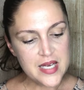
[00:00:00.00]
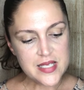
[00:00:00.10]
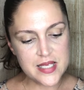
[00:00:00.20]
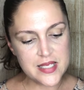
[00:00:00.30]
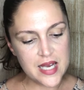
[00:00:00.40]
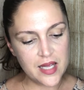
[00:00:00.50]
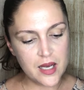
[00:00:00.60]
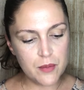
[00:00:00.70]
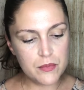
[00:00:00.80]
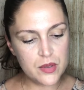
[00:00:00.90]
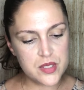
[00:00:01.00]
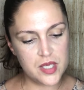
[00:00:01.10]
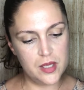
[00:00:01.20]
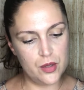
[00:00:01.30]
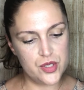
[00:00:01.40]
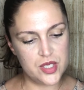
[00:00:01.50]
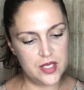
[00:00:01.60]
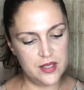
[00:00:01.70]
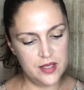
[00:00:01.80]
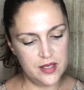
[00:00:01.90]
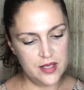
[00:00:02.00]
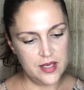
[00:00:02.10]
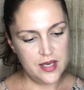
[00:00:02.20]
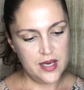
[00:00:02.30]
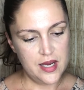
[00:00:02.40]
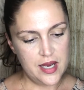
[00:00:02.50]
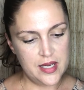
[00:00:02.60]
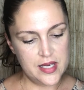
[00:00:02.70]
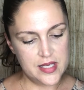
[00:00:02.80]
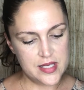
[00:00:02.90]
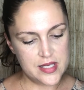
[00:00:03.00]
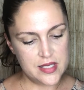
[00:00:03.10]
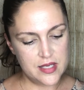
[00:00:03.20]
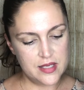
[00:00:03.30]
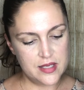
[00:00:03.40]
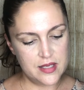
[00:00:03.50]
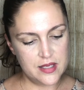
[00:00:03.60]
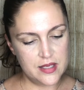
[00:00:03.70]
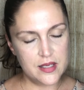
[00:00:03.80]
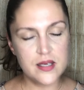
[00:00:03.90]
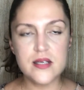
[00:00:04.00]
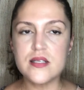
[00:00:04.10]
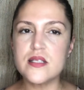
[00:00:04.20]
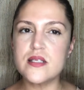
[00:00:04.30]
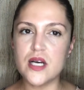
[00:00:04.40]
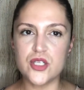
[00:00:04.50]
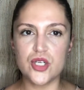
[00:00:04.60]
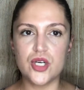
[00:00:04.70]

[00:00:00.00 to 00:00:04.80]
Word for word: Centella Multi Lotion, and it's such a